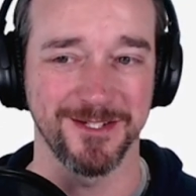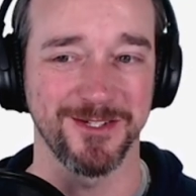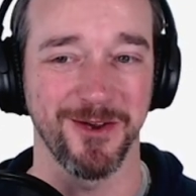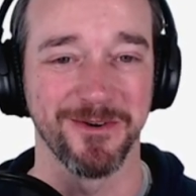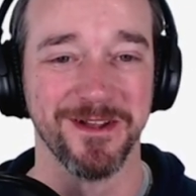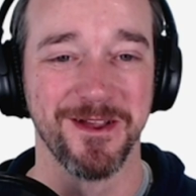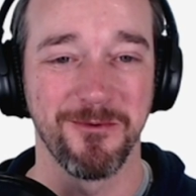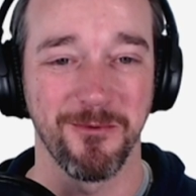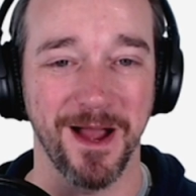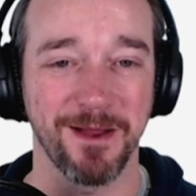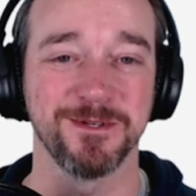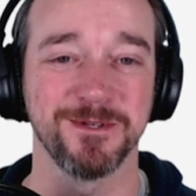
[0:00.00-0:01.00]
So
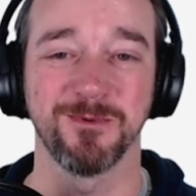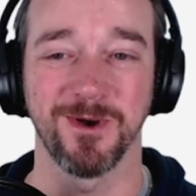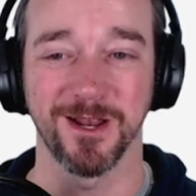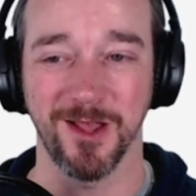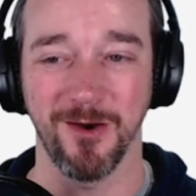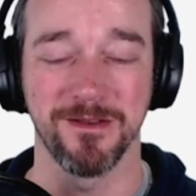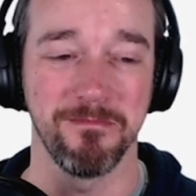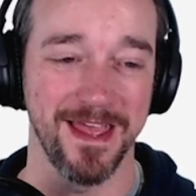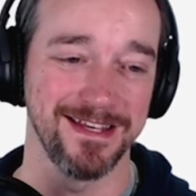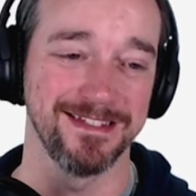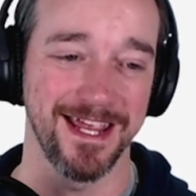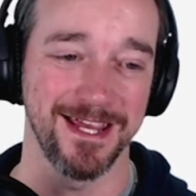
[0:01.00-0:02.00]
why would you want to go and
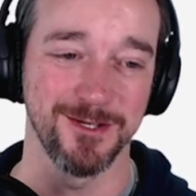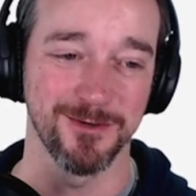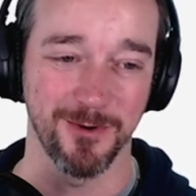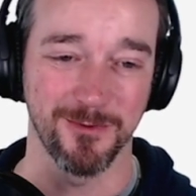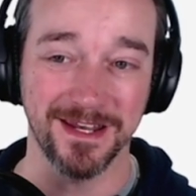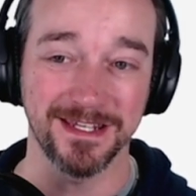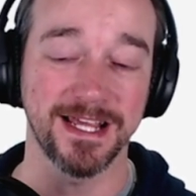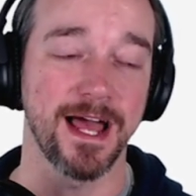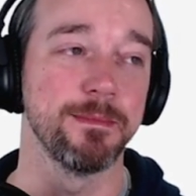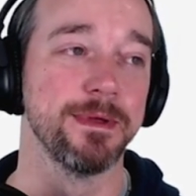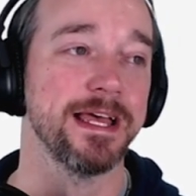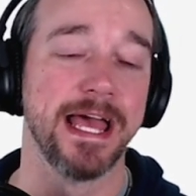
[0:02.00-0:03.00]
maintain your own runtime?